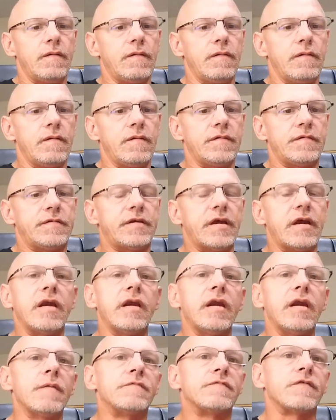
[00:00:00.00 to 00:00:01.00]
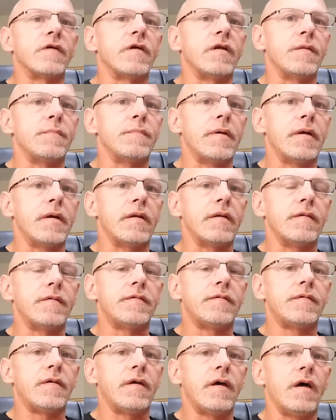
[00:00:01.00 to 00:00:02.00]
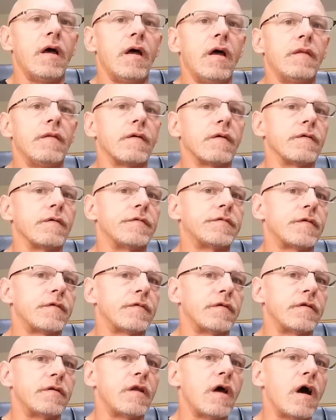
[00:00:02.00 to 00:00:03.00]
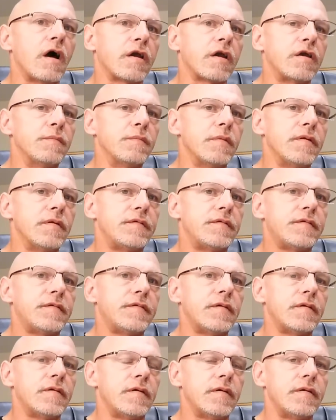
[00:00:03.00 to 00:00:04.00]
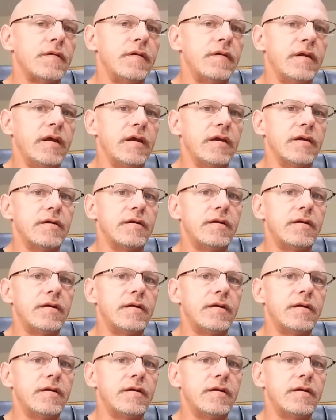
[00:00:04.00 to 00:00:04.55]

setting up for independence. They're going to start the documents needed.